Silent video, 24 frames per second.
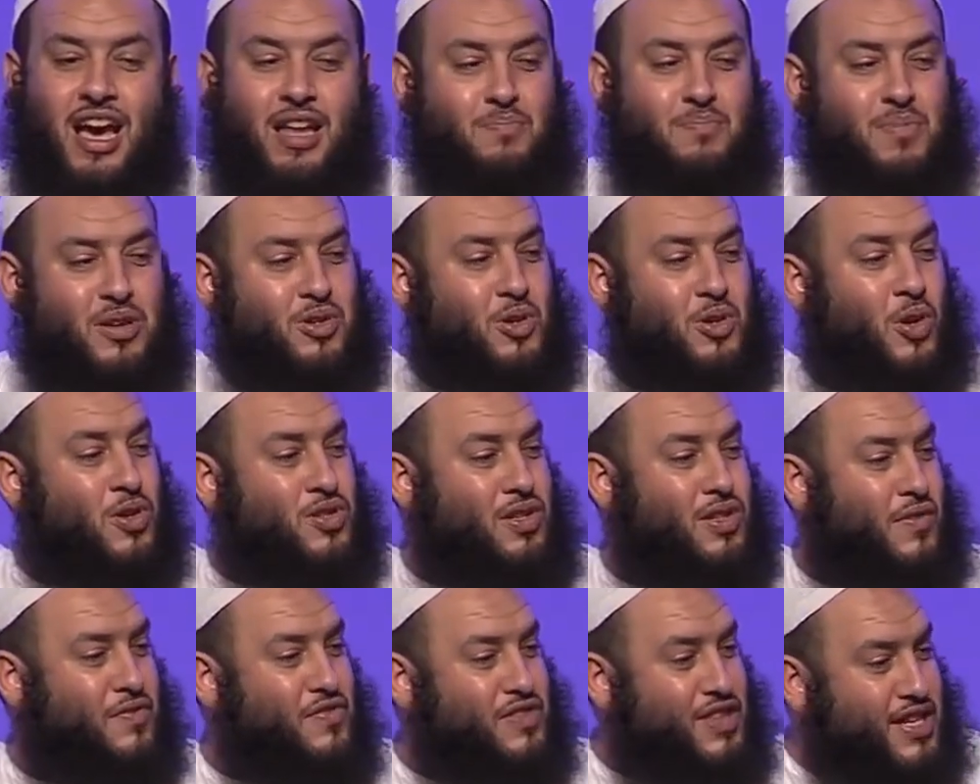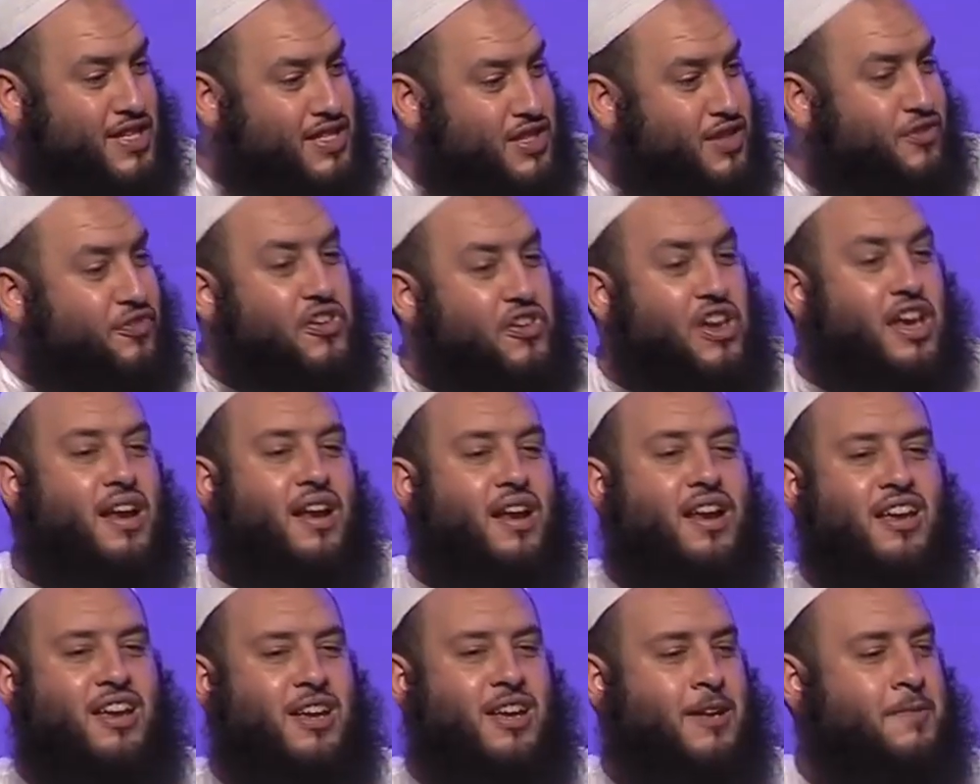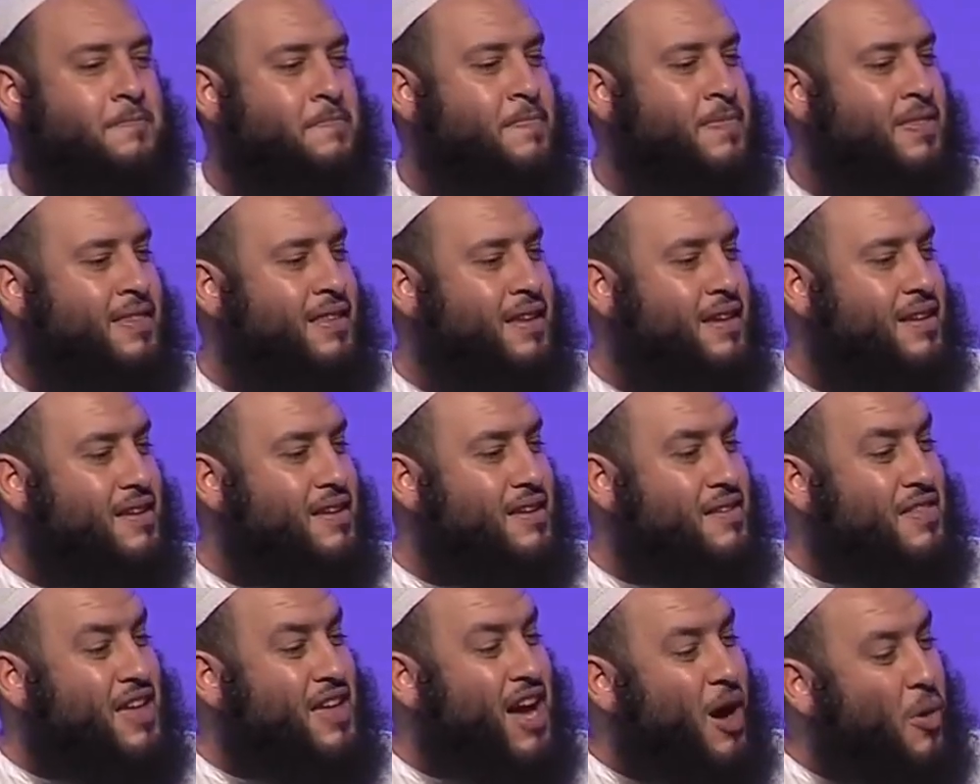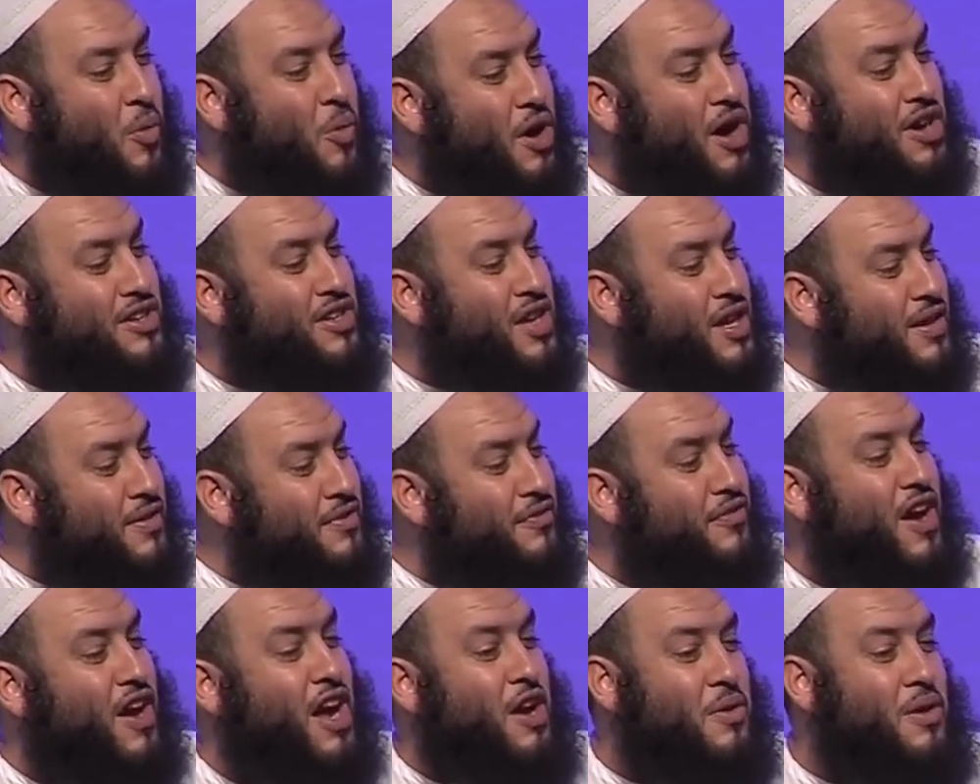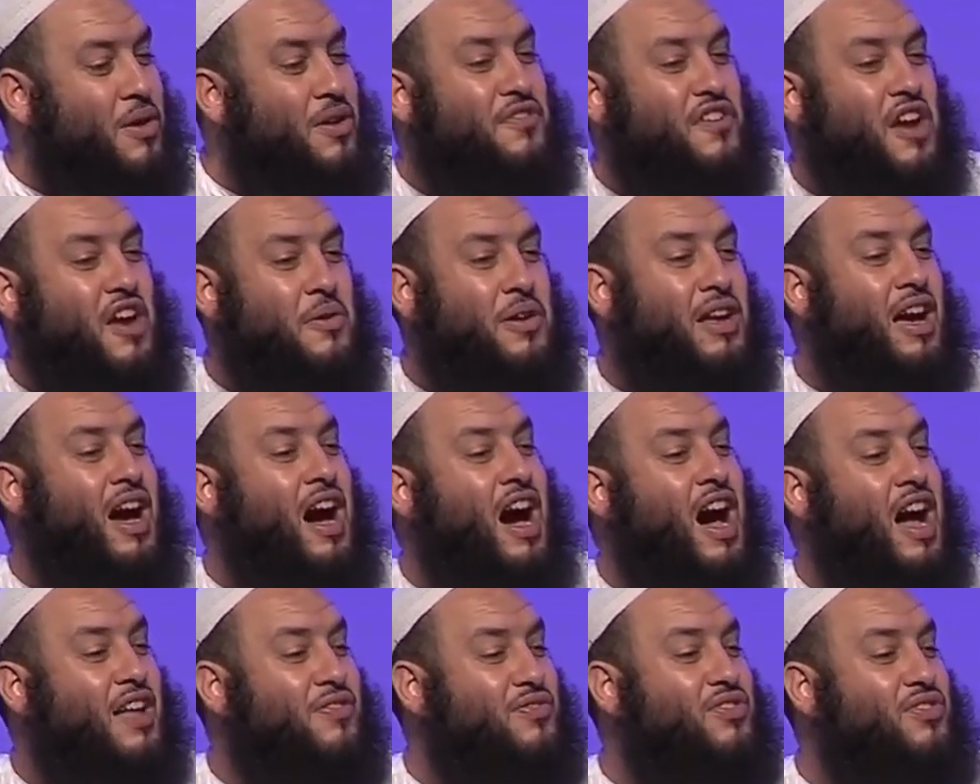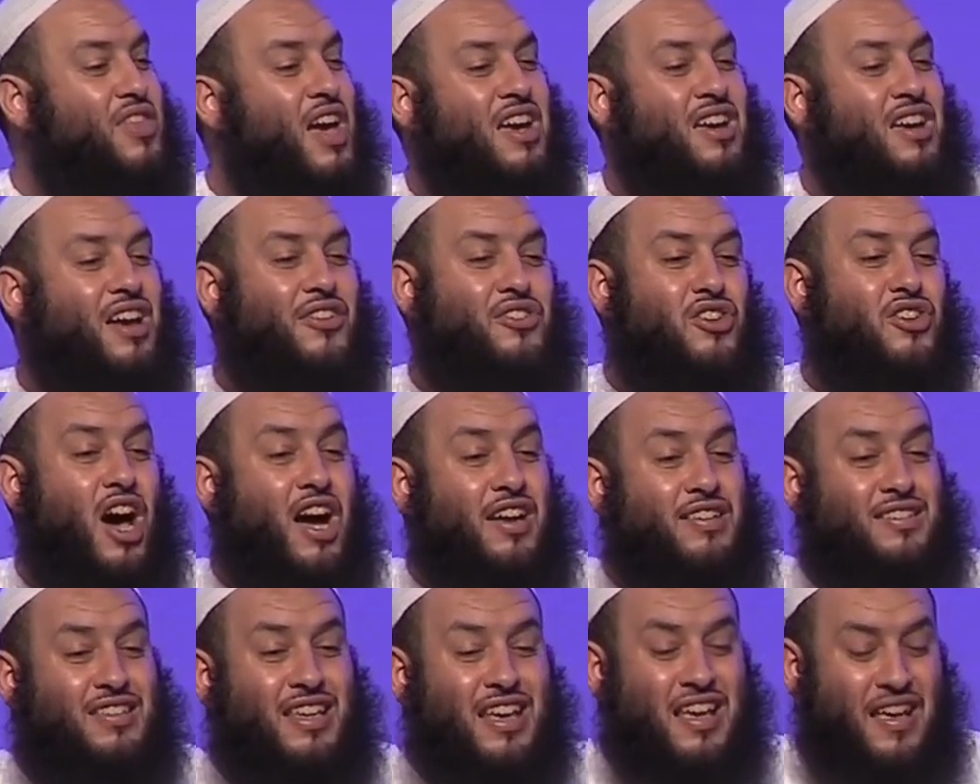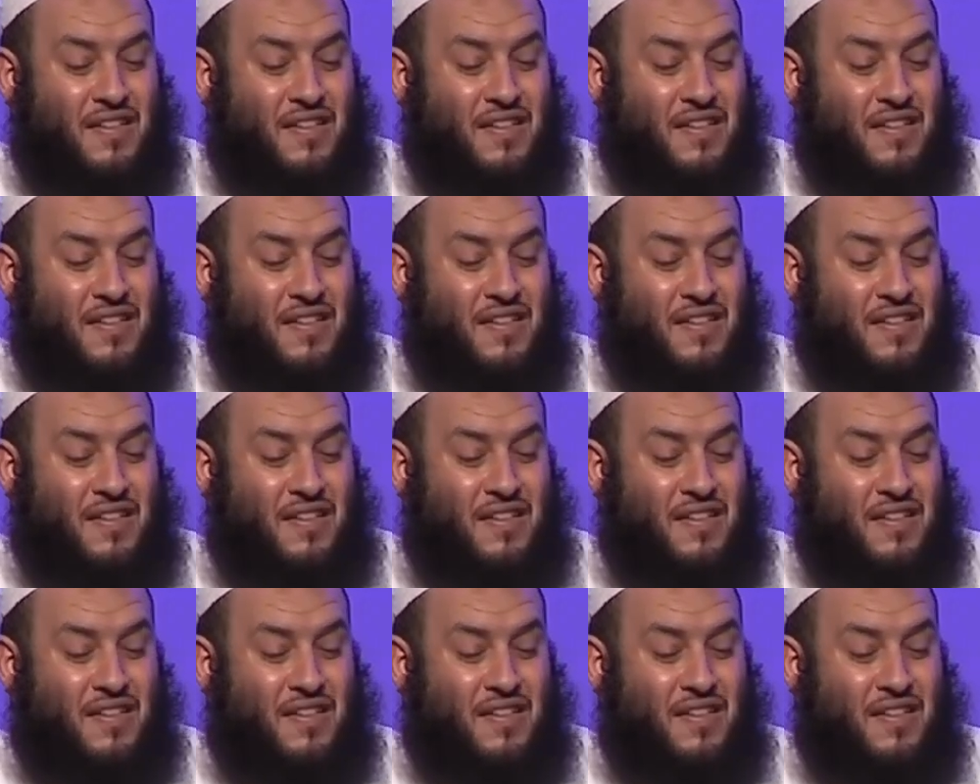And because of this feeling, they are working very, very hard day and night.